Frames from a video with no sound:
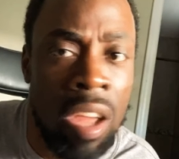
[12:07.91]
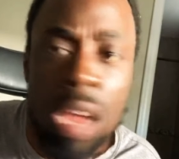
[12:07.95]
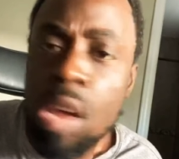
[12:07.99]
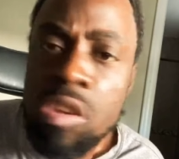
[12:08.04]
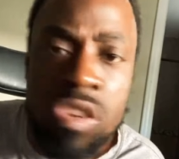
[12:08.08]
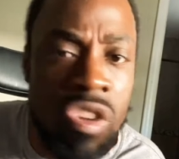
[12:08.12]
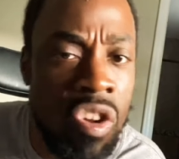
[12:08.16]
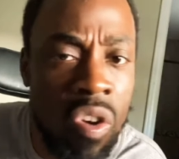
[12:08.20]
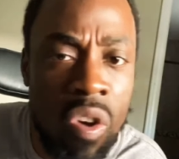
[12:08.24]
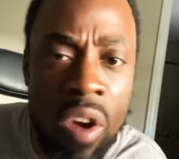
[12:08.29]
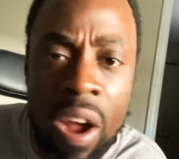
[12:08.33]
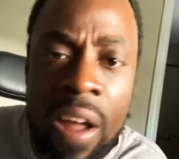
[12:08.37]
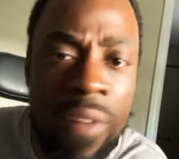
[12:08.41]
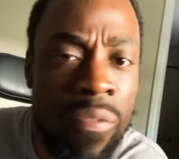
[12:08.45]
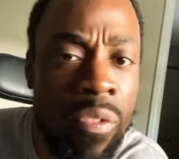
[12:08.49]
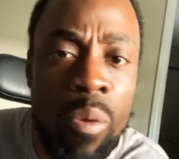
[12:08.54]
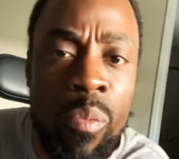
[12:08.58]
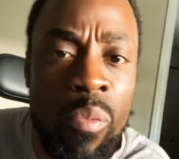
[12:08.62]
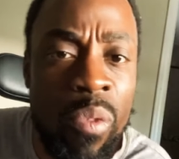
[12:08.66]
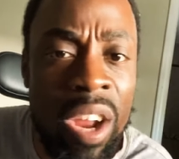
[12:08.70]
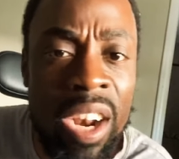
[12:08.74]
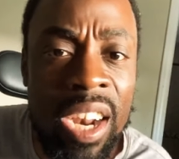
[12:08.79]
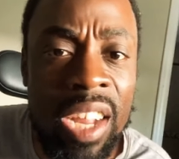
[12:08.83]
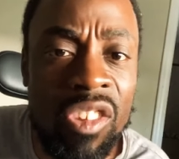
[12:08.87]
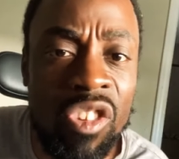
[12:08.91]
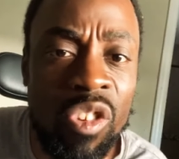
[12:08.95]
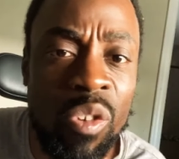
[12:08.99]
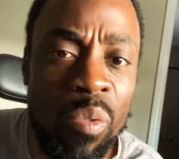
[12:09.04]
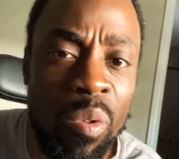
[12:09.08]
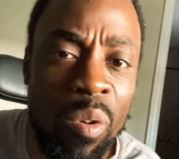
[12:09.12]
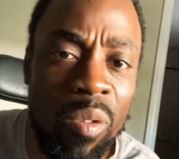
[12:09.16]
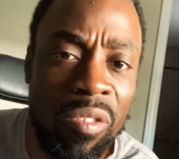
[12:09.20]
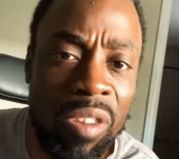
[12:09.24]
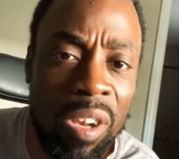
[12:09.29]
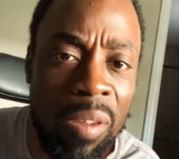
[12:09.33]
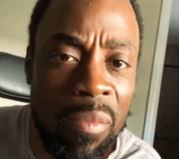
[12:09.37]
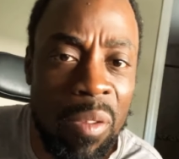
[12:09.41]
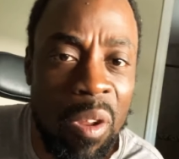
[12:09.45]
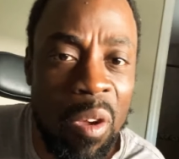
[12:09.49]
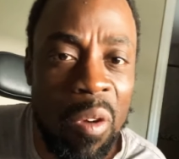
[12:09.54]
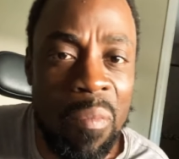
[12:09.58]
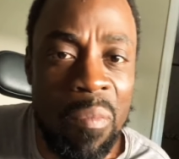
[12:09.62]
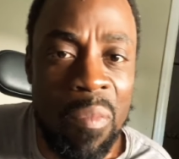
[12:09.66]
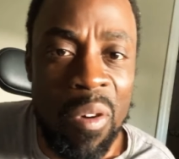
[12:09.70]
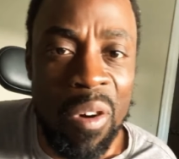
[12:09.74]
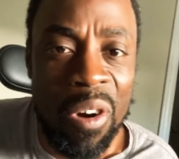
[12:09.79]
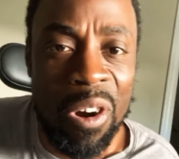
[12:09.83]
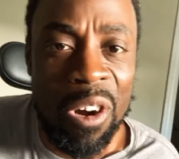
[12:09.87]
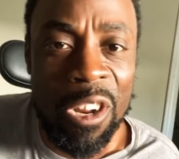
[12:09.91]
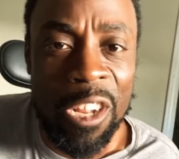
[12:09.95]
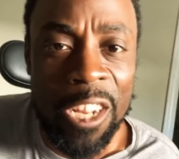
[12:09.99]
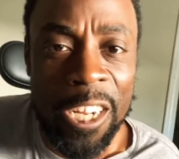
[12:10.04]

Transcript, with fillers: You don't have to run to Jerusalem no more.